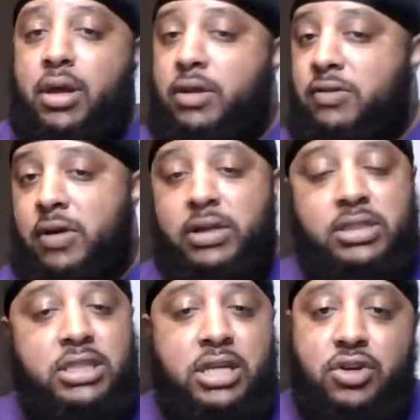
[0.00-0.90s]
certain
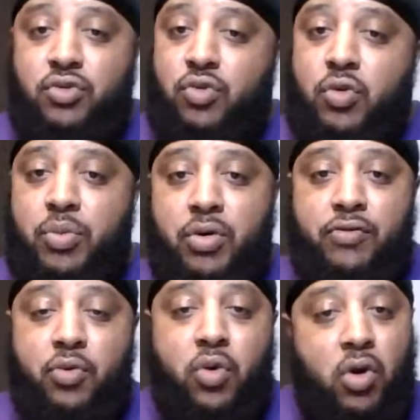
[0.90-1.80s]
gender group
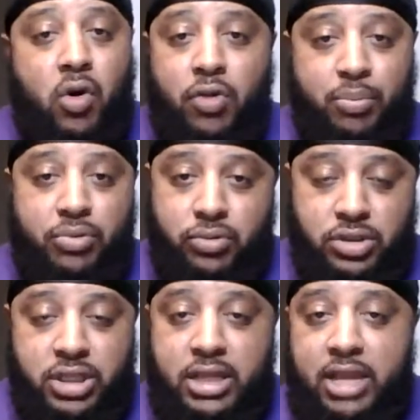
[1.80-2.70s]
for all the
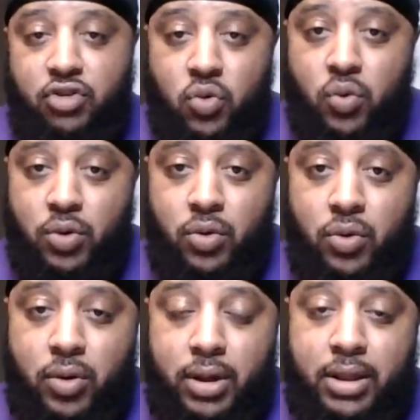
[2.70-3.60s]
bullshit that's going
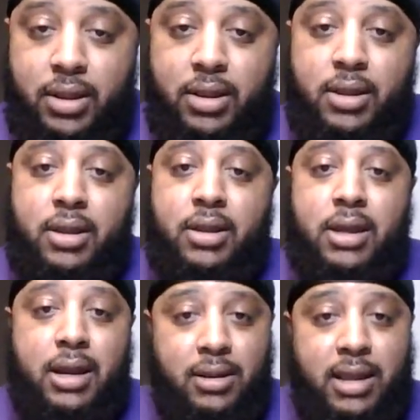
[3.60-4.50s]
on
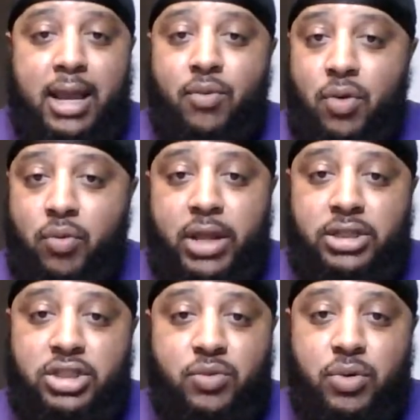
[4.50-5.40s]
in the dating world,
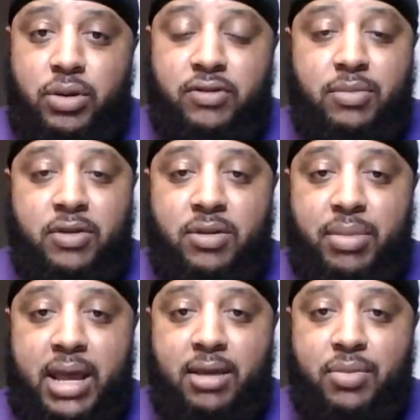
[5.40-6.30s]
relationship world that's amongst the
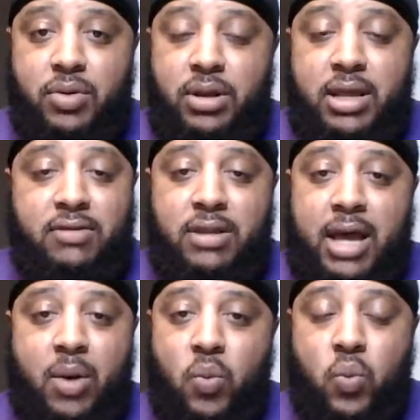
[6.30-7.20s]
black community. That's
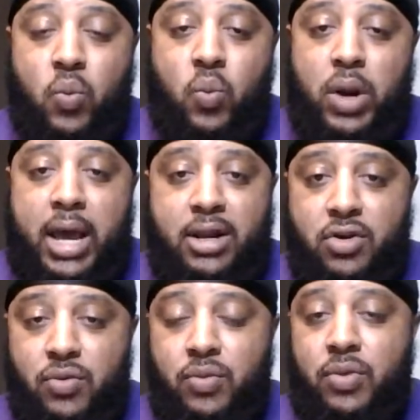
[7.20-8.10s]
not what I
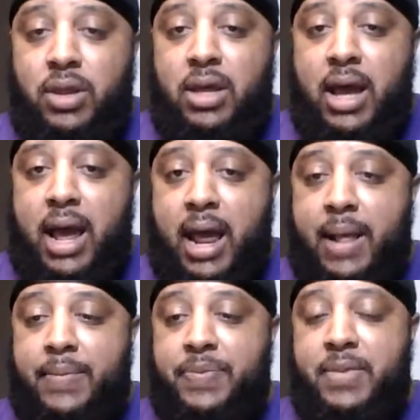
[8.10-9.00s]
do.
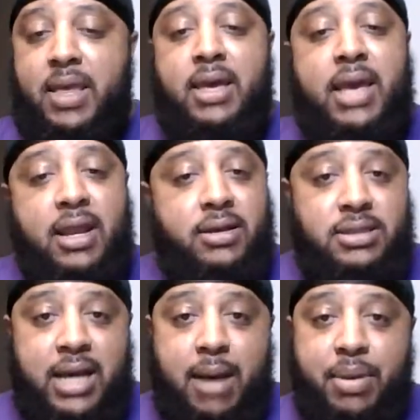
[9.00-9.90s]
I got a good
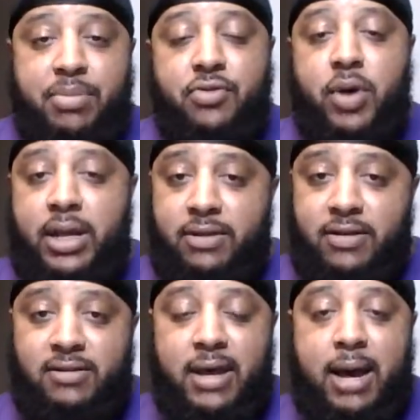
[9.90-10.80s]
topic. Before I get into
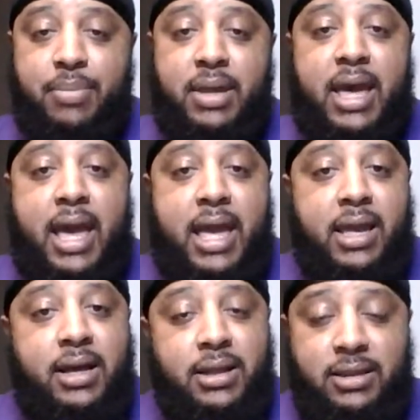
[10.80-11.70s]
the topic, hey,
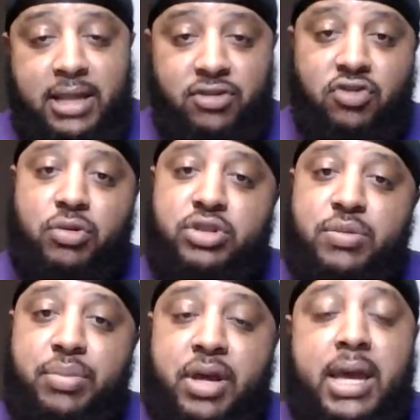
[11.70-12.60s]
click that
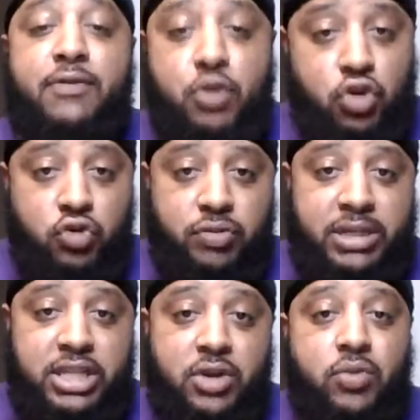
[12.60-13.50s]
subscription. If you're new to my
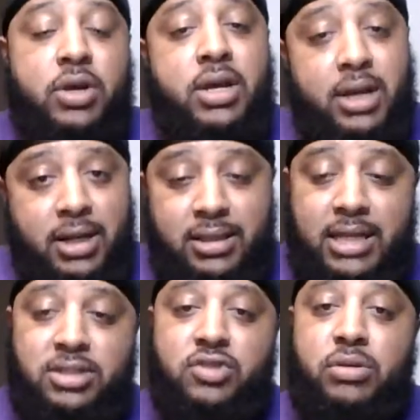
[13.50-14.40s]
channel, click
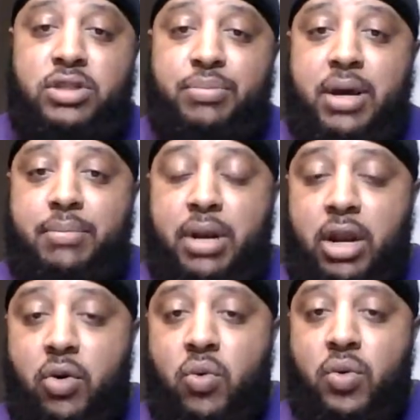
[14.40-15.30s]
that subscription button
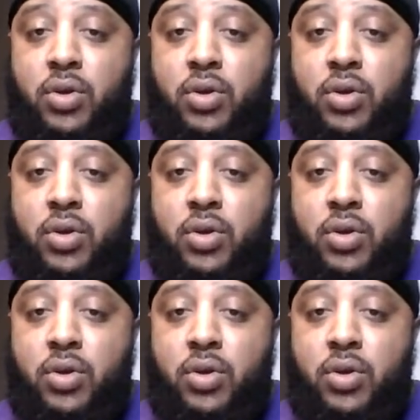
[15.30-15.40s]
below.